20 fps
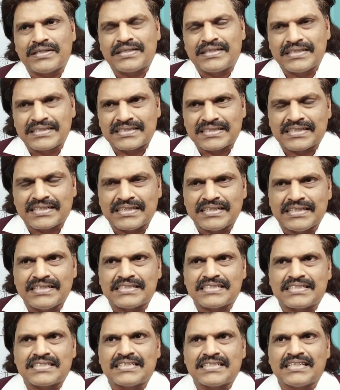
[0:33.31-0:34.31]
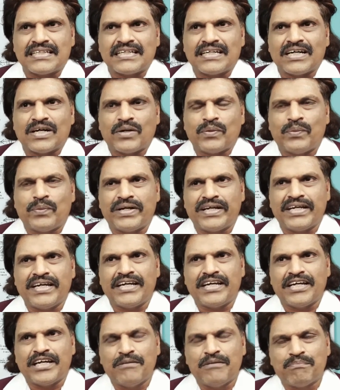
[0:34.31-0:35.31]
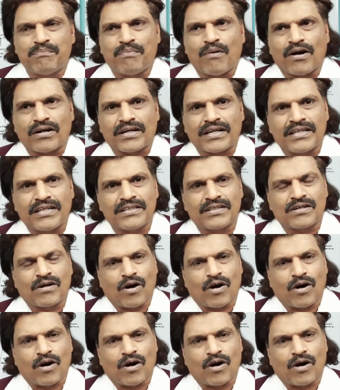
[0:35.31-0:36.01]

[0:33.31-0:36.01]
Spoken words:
discuss a very important